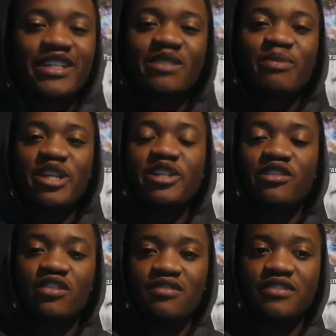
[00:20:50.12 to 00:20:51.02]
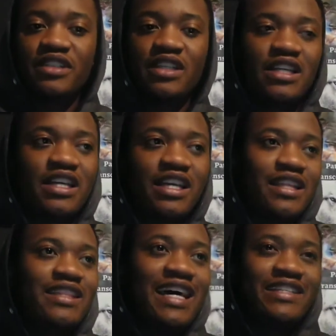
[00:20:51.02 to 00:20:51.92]
expressions of it.
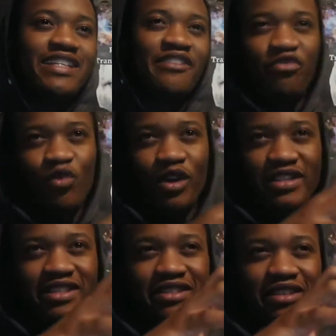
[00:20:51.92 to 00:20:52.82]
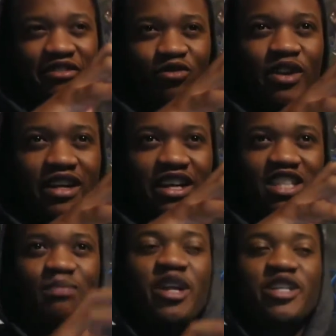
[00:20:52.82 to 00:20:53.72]
Thus, if we're
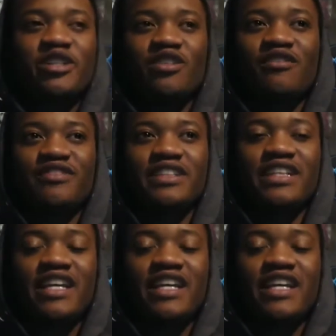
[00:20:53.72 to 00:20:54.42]
expressions of it,